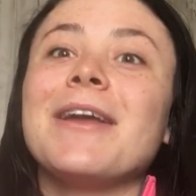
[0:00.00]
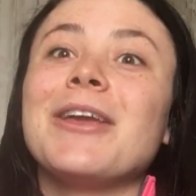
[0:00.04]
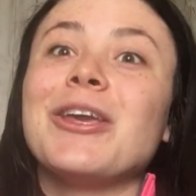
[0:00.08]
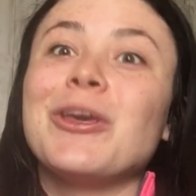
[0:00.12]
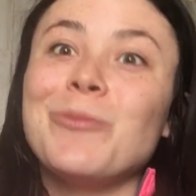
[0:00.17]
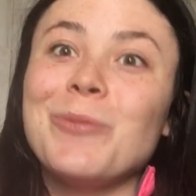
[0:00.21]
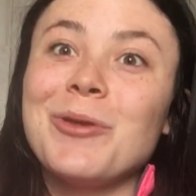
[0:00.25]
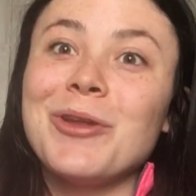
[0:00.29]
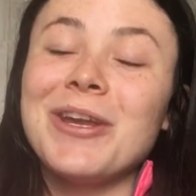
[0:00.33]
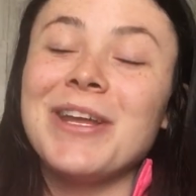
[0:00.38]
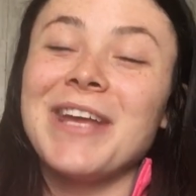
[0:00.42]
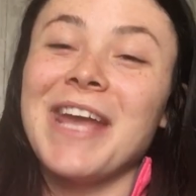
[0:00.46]

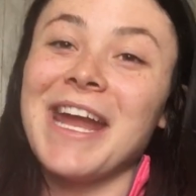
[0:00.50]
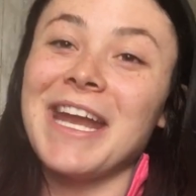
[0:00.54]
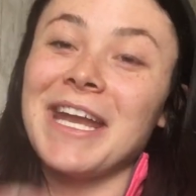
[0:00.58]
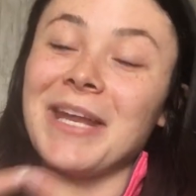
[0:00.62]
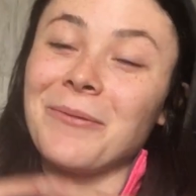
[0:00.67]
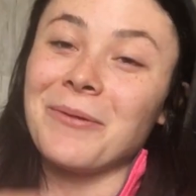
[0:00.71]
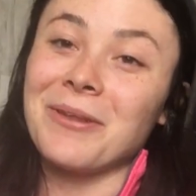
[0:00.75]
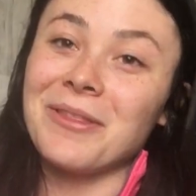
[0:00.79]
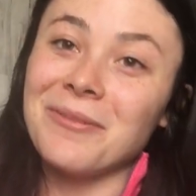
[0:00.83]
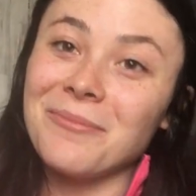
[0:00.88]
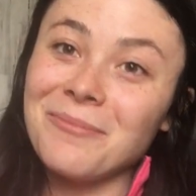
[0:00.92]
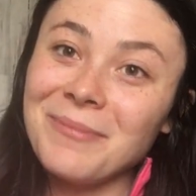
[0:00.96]

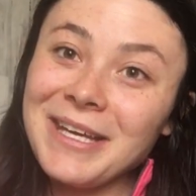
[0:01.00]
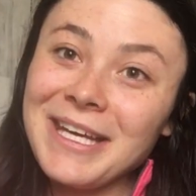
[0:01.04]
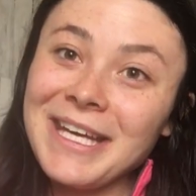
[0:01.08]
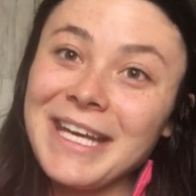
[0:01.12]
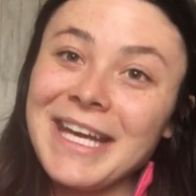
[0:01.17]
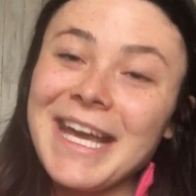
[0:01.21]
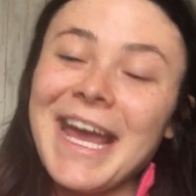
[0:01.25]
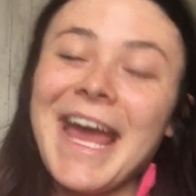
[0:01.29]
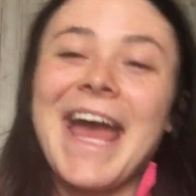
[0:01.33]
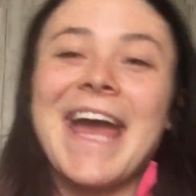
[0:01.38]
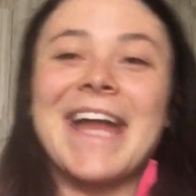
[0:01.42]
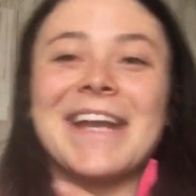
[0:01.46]
communicating with
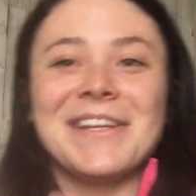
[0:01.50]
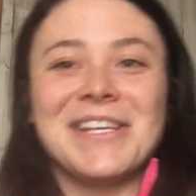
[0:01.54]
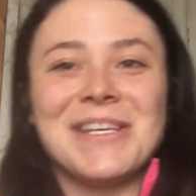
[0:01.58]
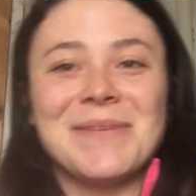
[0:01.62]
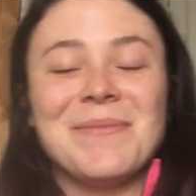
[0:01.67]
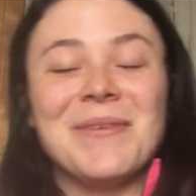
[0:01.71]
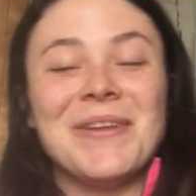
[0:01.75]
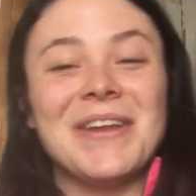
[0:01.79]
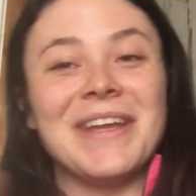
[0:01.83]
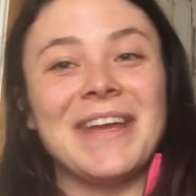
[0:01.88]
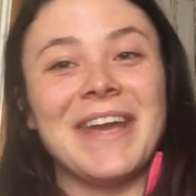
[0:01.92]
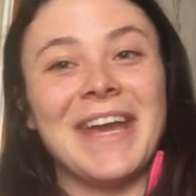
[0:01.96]
me and
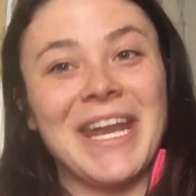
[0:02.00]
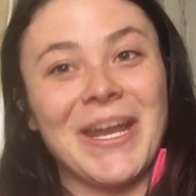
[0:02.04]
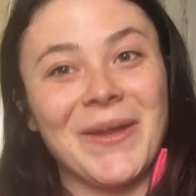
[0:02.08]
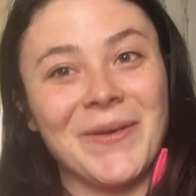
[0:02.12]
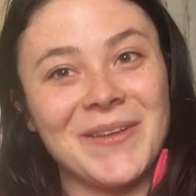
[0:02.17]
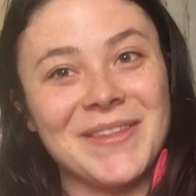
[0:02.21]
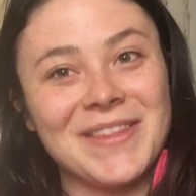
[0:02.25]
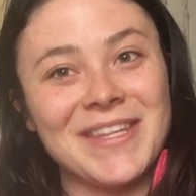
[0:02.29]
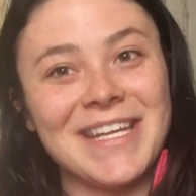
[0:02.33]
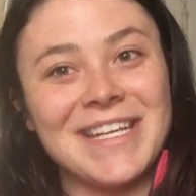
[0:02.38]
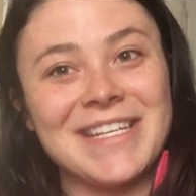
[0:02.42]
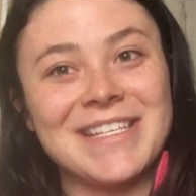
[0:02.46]
communicating
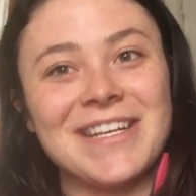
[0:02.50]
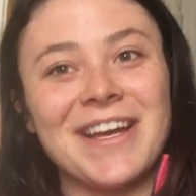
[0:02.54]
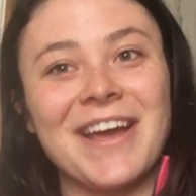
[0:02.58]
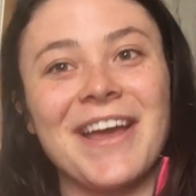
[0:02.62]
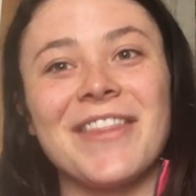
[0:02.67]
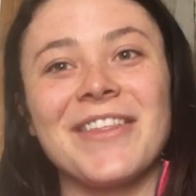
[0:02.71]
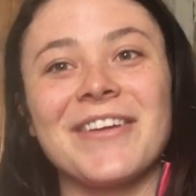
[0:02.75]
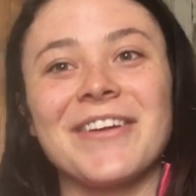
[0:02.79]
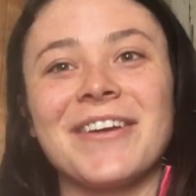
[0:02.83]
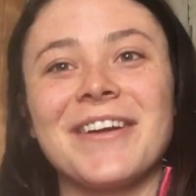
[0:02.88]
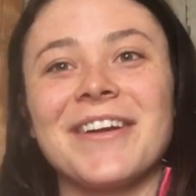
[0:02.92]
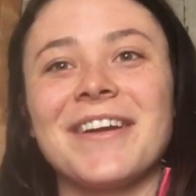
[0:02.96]
with each
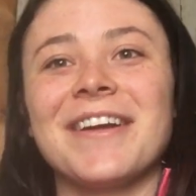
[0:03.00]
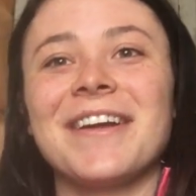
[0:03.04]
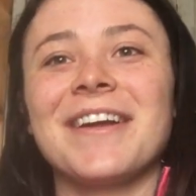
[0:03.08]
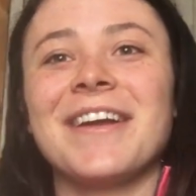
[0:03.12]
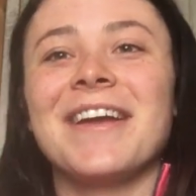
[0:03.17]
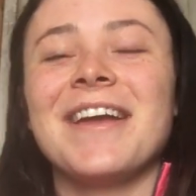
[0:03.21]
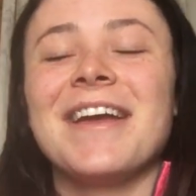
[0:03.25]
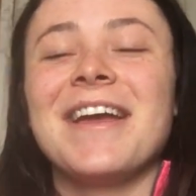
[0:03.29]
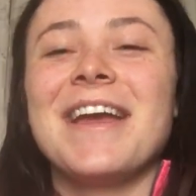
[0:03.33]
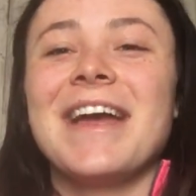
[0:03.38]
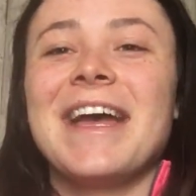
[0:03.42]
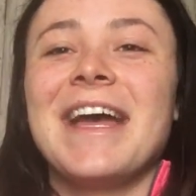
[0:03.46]
other.
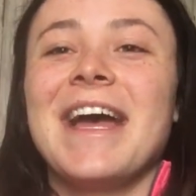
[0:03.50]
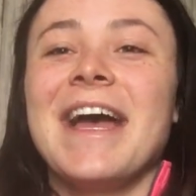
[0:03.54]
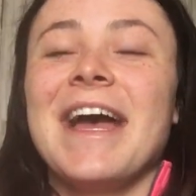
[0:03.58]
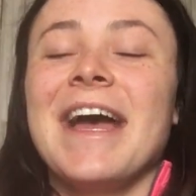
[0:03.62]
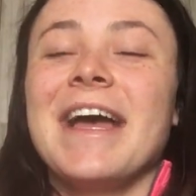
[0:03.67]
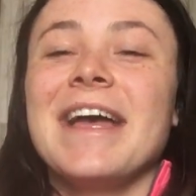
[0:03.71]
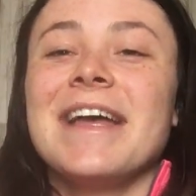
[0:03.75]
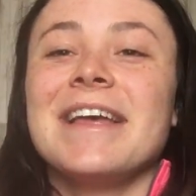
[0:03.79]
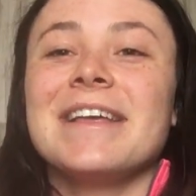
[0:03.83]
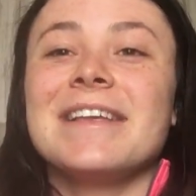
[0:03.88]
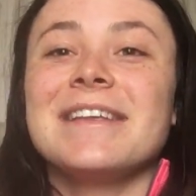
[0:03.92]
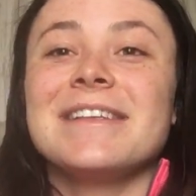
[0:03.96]

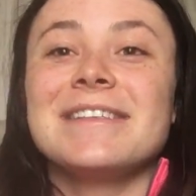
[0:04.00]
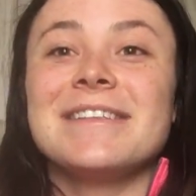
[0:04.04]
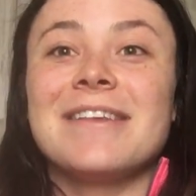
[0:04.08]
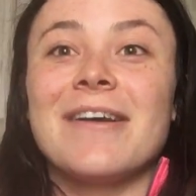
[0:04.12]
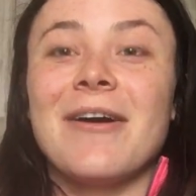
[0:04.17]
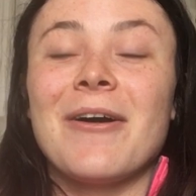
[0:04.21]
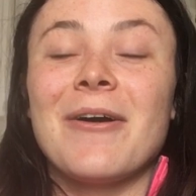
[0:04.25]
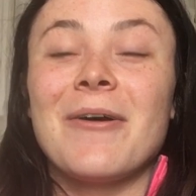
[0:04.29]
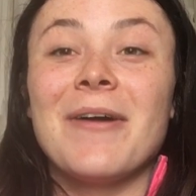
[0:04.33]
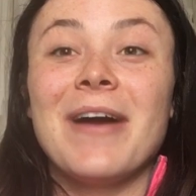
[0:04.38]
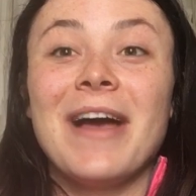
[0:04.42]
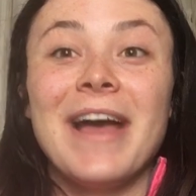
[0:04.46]

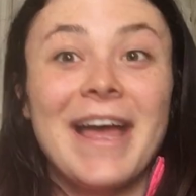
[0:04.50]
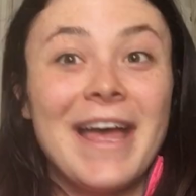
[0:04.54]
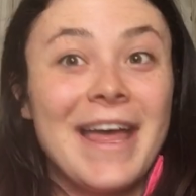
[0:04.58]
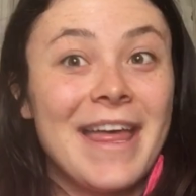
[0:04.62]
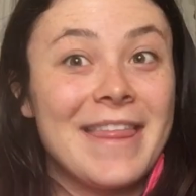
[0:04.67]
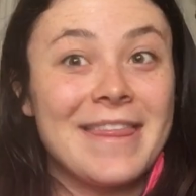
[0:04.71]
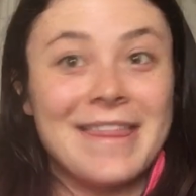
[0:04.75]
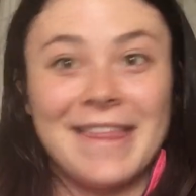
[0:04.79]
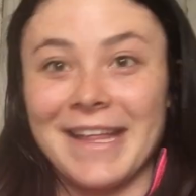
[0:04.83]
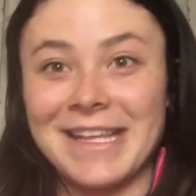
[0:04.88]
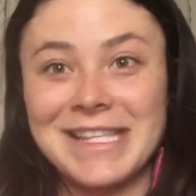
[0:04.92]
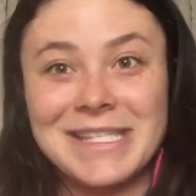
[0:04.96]
So
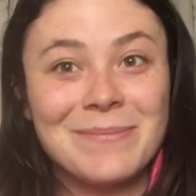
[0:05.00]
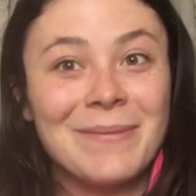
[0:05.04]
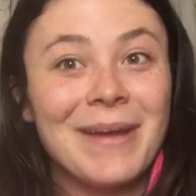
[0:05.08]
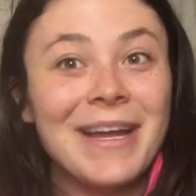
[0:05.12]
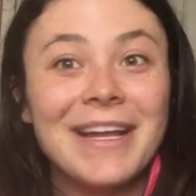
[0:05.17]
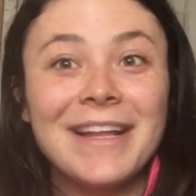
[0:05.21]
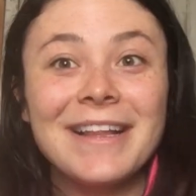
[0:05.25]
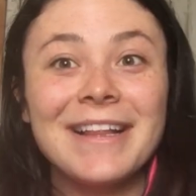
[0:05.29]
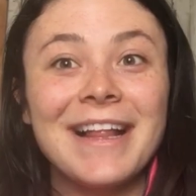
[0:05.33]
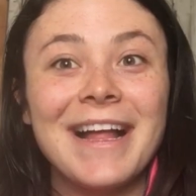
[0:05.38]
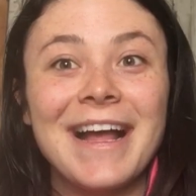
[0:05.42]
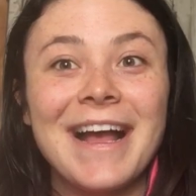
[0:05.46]
that's my
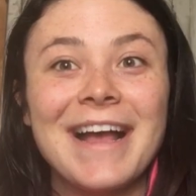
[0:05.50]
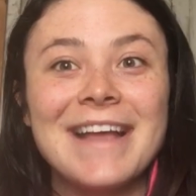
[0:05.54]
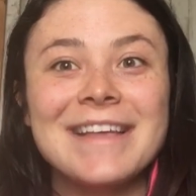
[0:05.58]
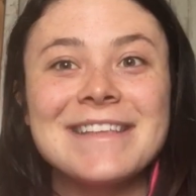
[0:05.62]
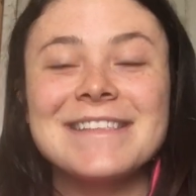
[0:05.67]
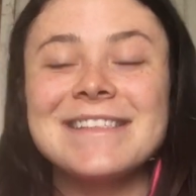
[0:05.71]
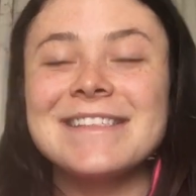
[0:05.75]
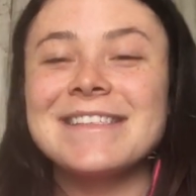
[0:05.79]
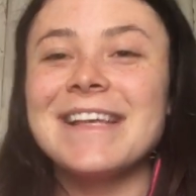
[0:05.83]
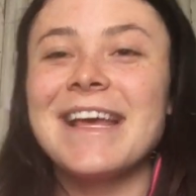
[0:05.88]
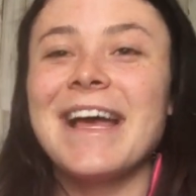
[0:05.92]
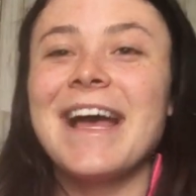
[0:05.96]

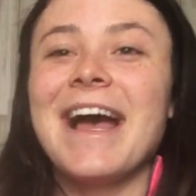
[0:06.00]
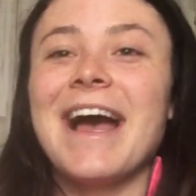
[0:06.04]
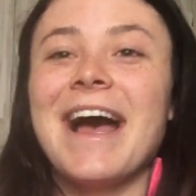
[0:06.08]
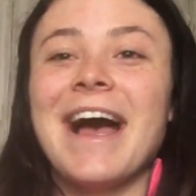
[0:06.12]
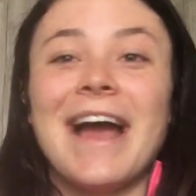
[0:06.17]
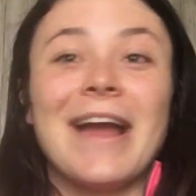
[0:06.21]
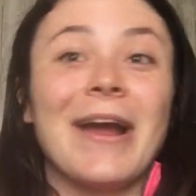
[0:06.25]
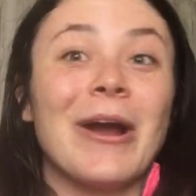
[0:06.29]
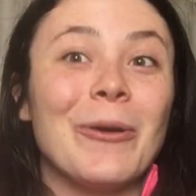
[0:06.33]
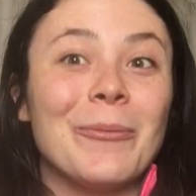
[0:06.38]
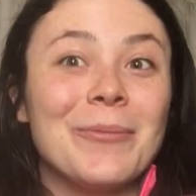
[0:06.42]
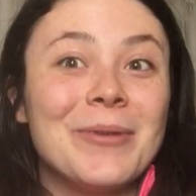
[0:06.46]
class.
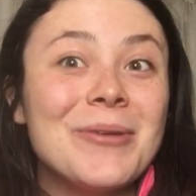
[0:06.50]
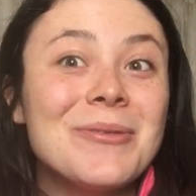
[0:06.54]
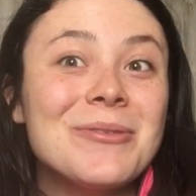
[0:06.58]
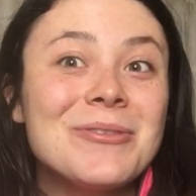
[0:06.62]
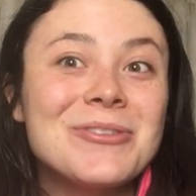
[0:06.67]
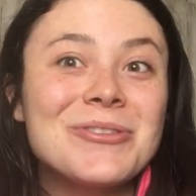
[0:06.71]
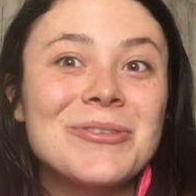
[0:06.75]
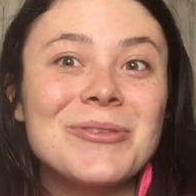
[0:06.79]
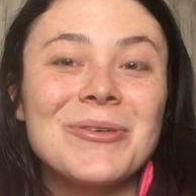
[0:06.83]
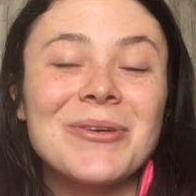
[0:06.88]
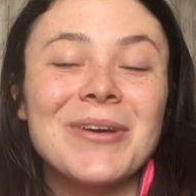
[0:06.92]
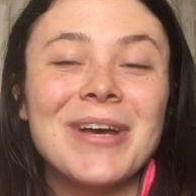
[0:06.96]
I hope you
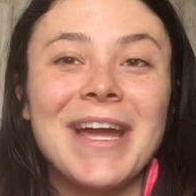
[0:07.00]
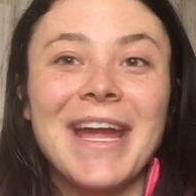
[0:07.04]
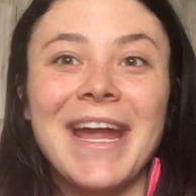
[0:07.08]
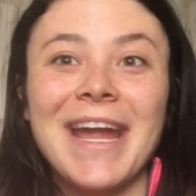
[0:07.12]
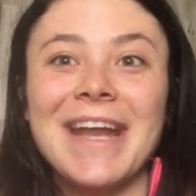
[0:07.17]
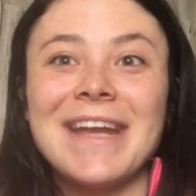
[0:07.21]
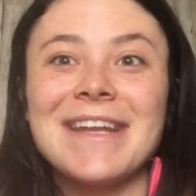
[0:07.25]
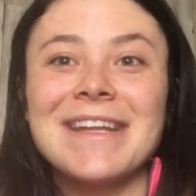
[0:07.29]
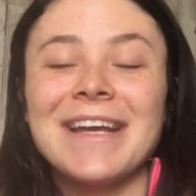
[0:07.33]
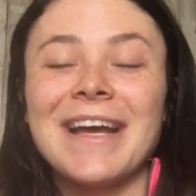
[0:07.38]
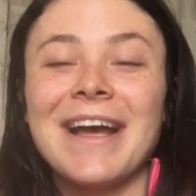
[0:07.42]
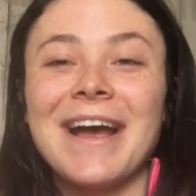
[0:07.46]

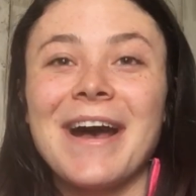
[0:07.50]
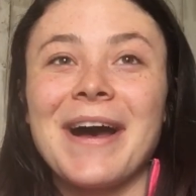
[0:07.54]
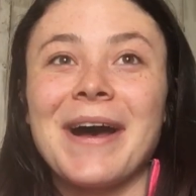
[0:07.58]
enjoyed.